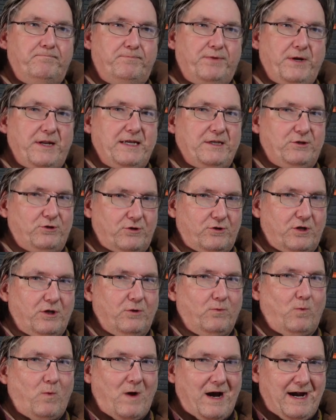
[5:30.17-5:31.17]
but it took
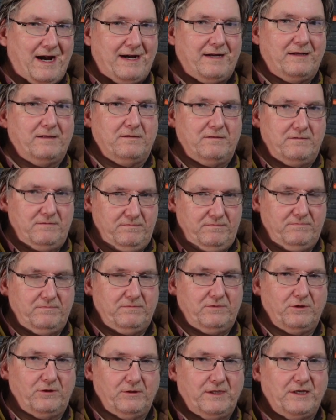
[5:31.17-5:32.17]
a while
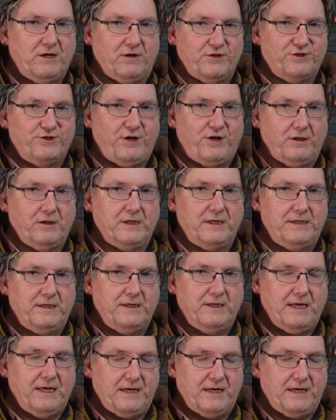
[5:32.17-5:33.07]
till they got solid,